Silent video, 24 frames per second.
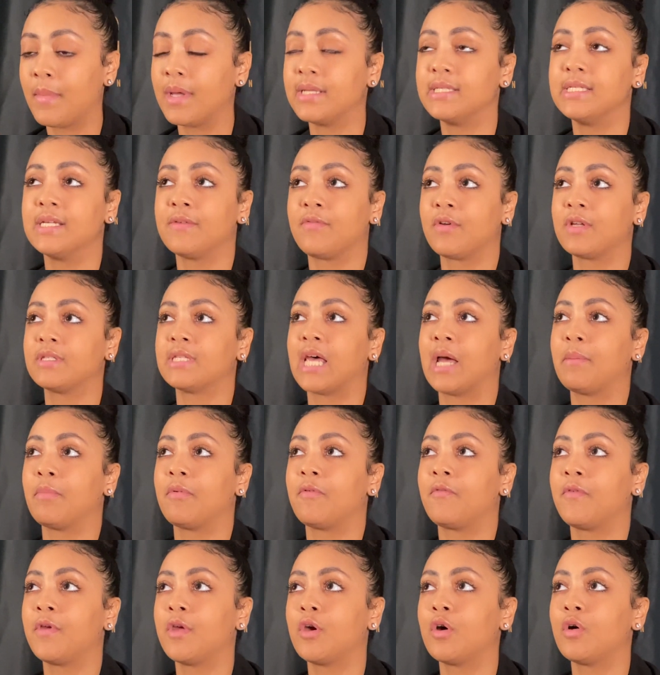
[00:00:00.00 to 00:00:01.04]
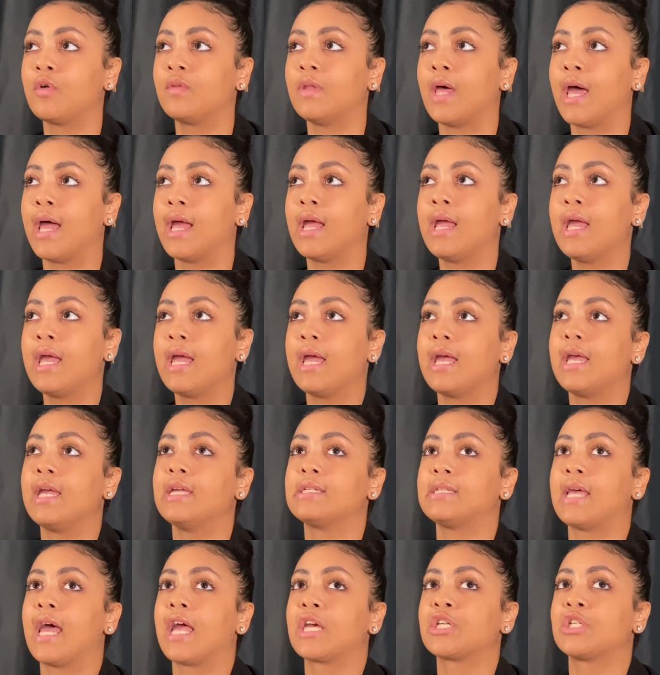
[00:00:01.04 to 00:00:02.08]
a different type of feel that
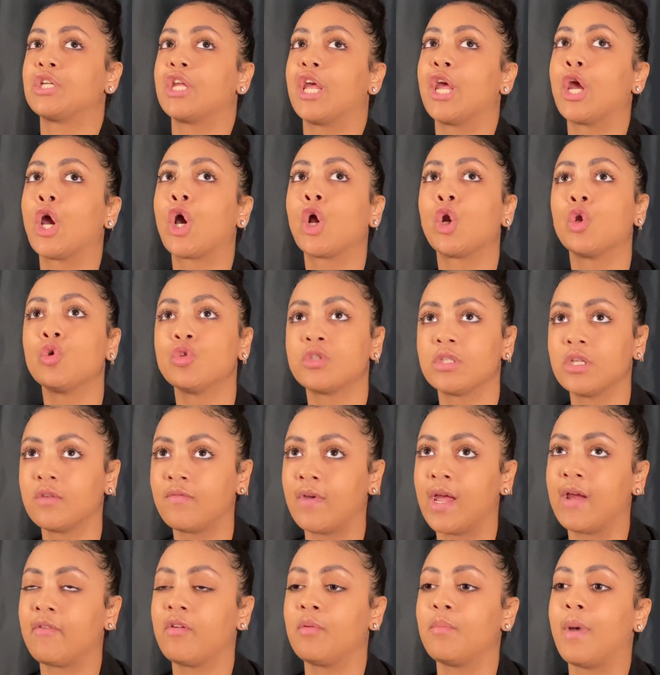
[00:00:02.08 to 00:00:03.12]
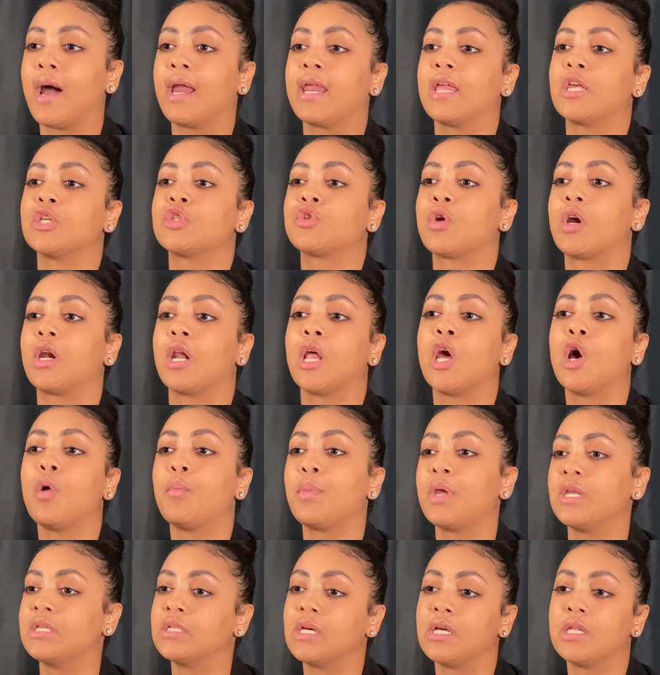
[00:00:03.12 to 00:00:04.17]
is actually inclusive. Everybody is trying to help
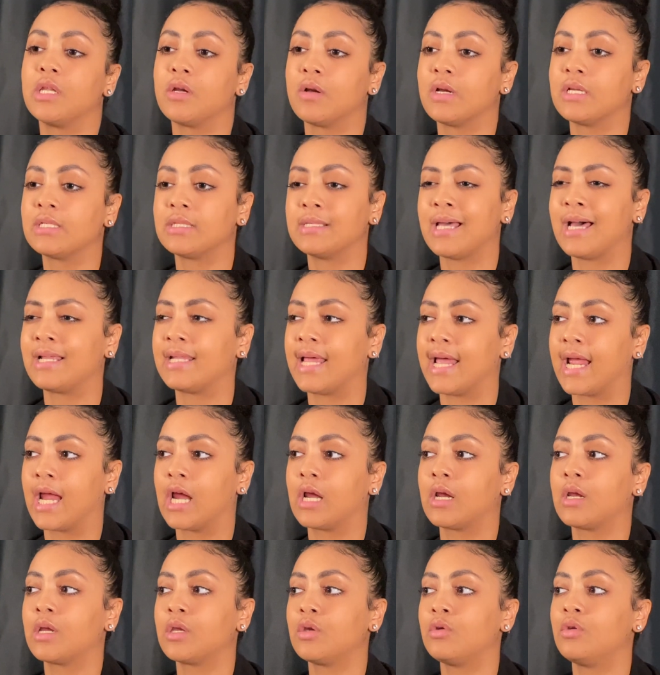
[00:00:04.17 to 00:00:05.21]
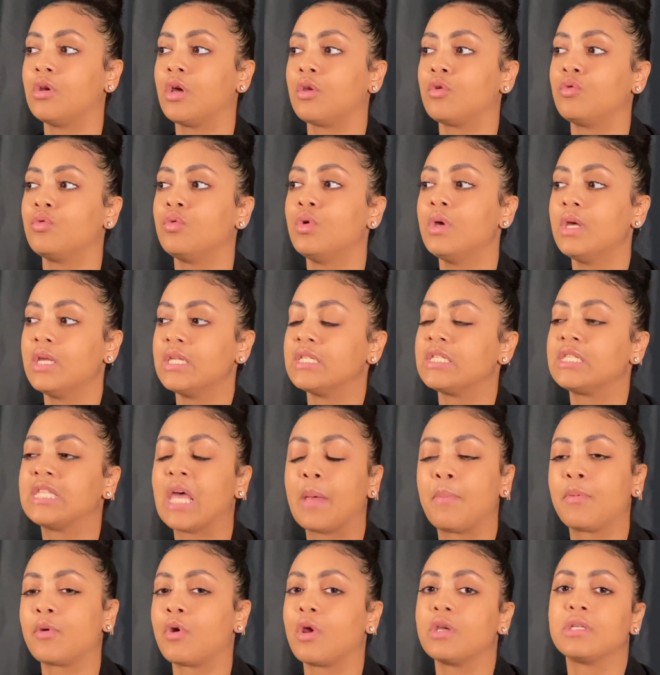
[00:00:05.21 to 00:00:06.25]
each other. It's not like, you
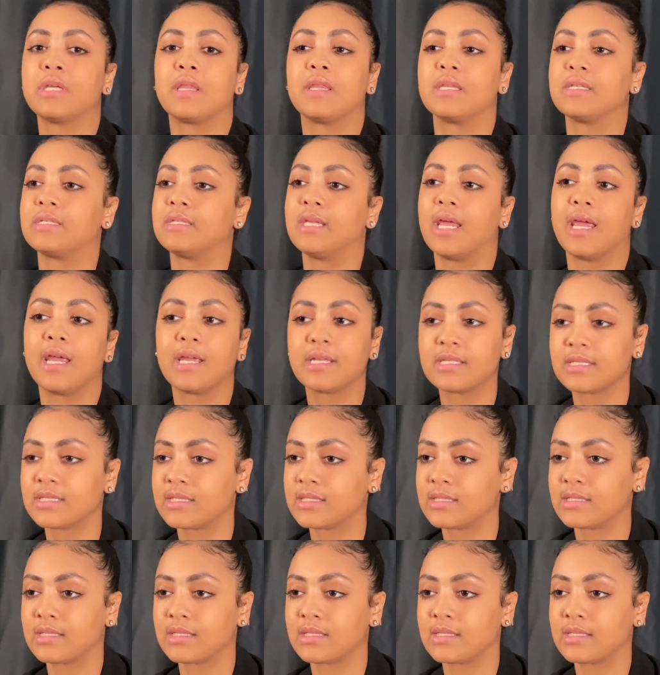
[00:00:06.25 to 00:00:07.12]
stepping on each other's necks.